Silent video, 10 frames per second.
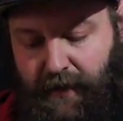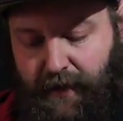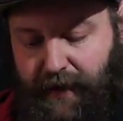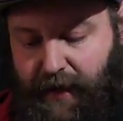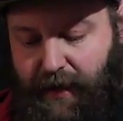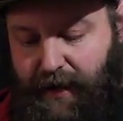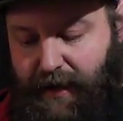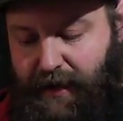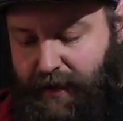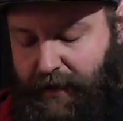
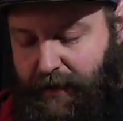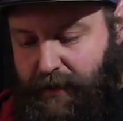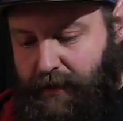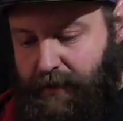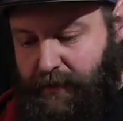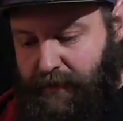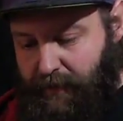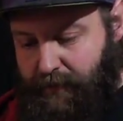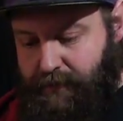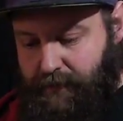Arr!
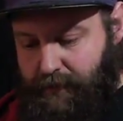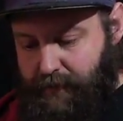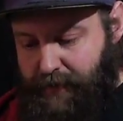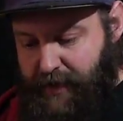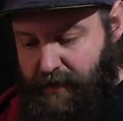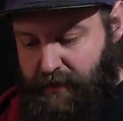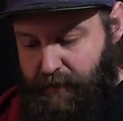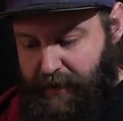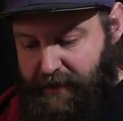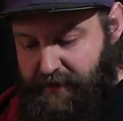Thank you,
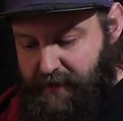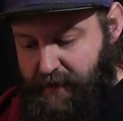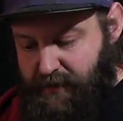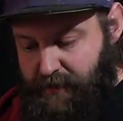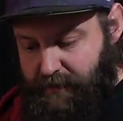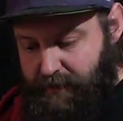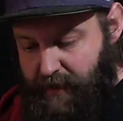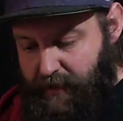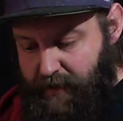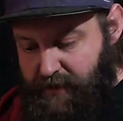Master,
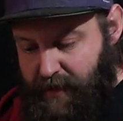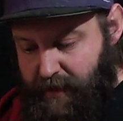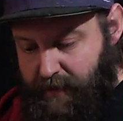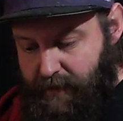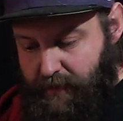Yellow Jacket.